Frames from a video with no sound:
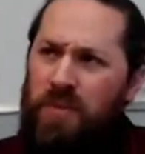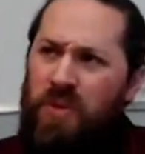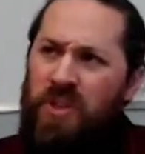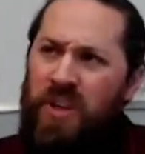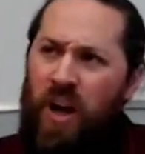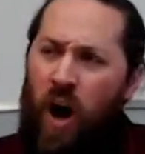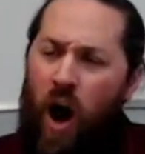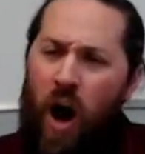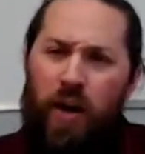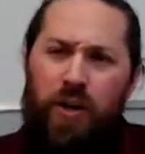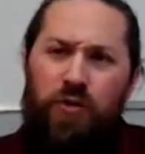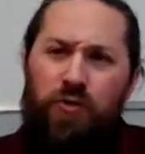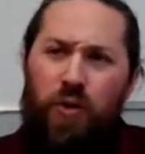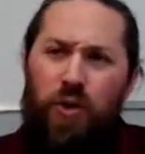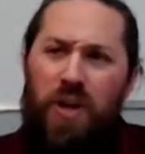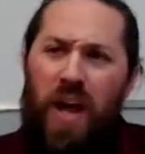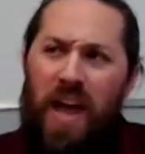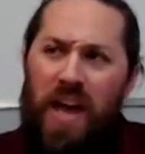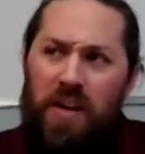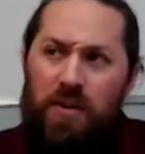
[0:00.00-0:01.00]
the
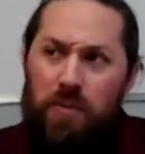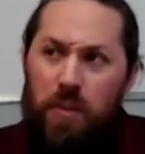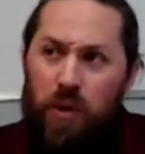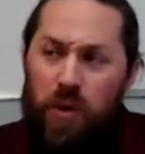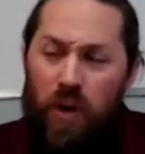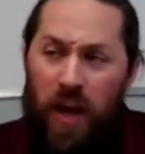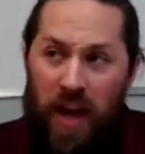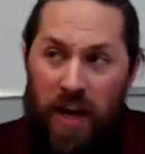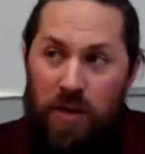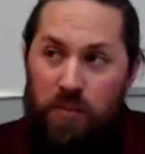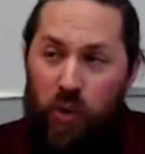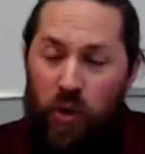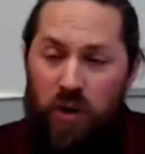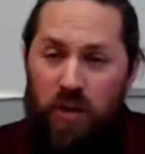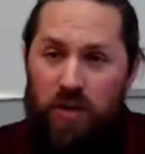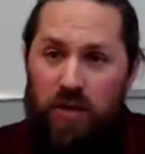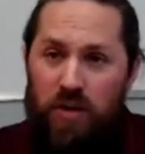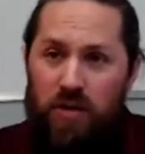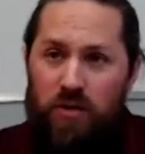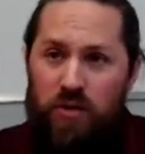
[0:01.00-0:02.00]
Oxford Handbook,
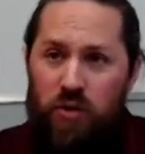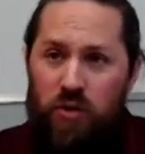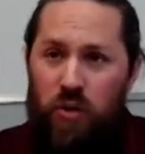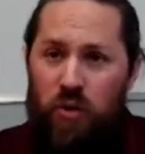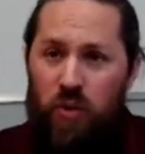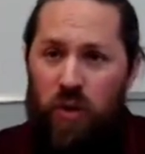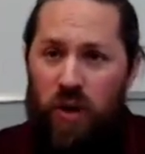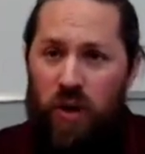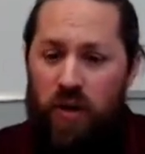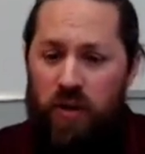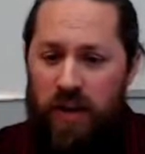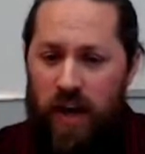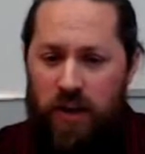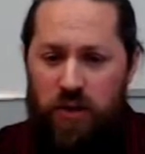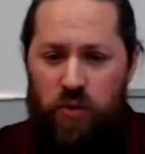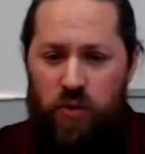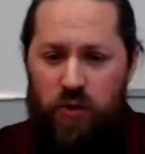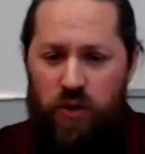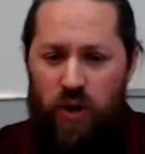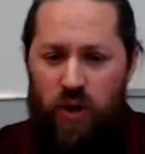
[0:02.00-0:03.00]
handbook to uh,
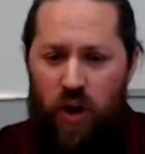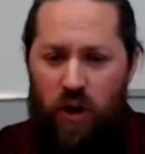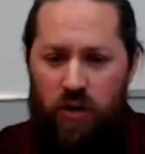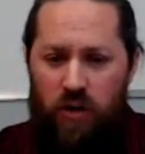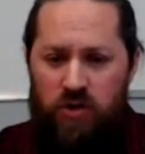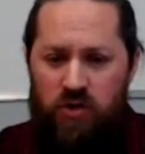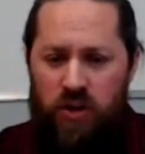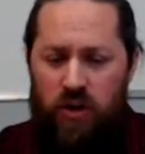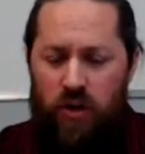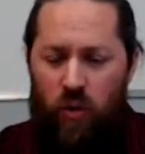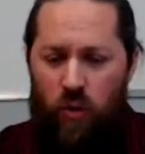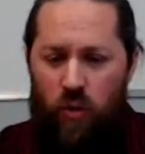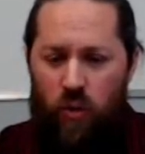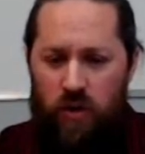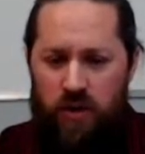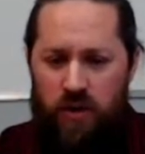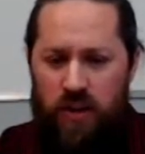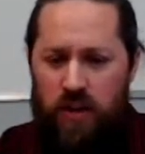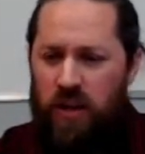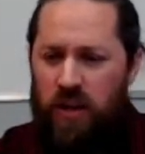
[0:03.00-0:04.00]
Natural Theology,
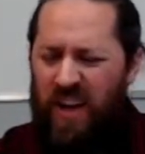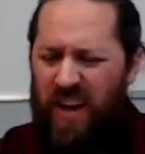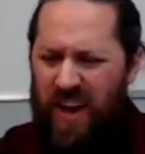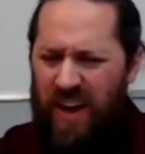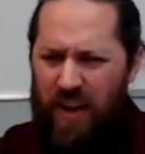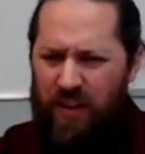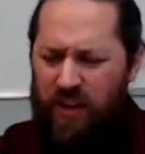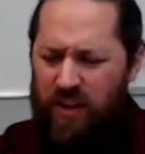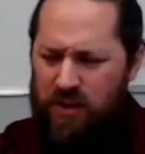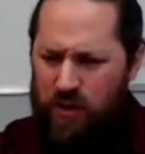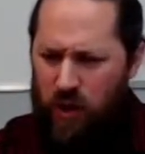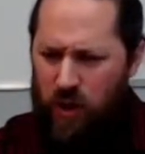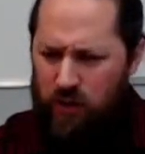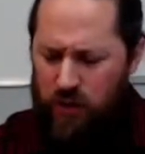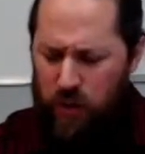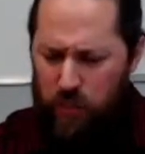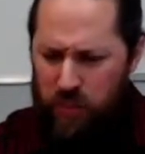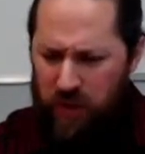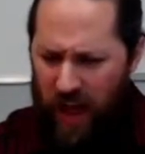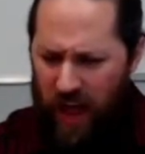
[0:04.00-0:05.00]
or the I think it's
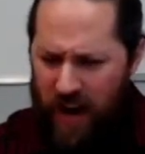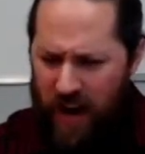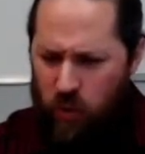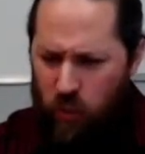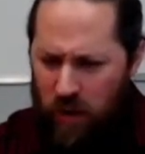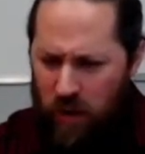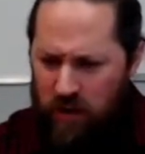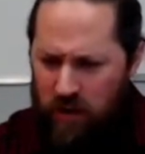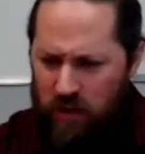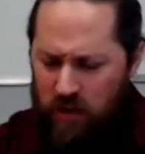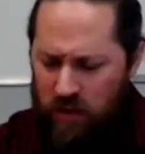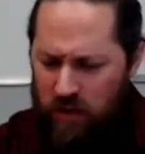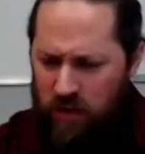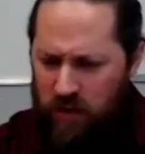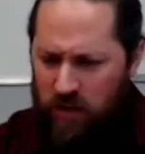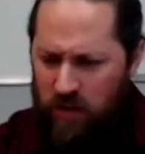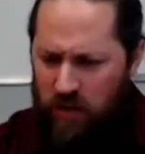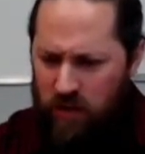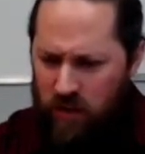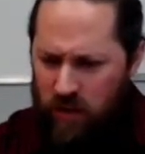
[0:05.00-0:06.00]
called the Blackwell
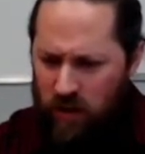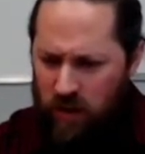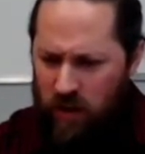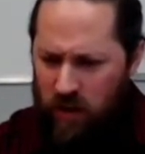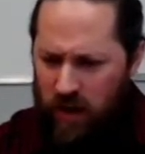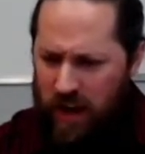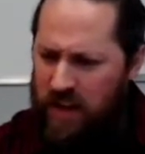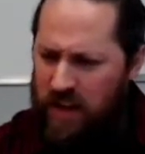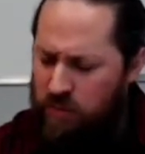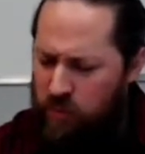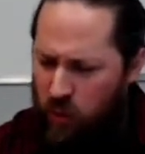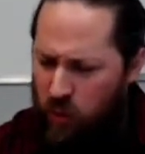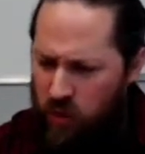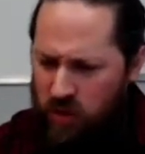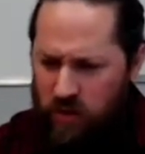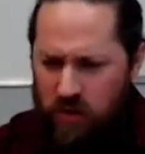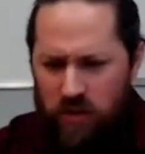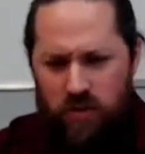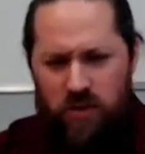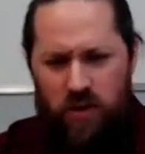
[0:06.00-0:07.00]
uh,
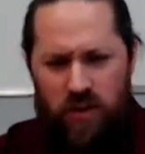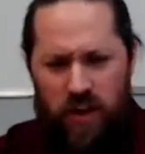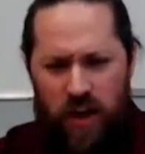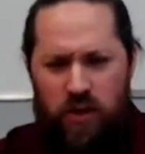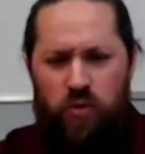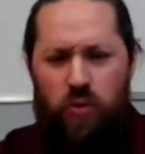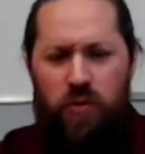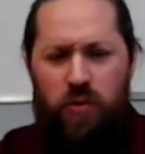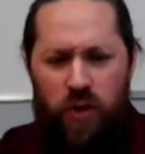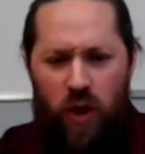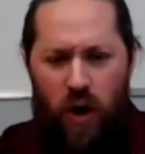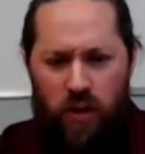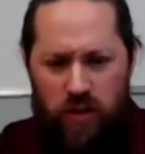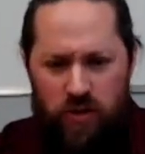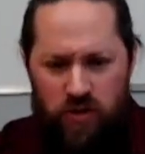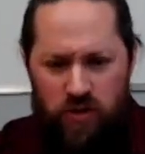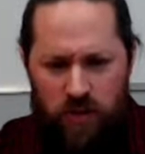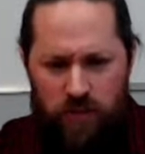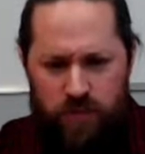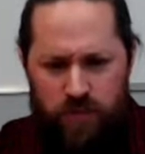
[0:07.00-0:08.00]
Handbook to Natural
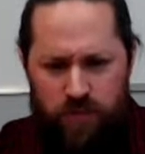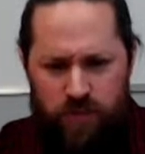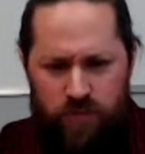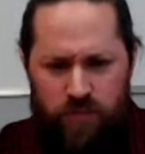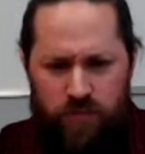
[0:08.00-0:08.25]
Theology.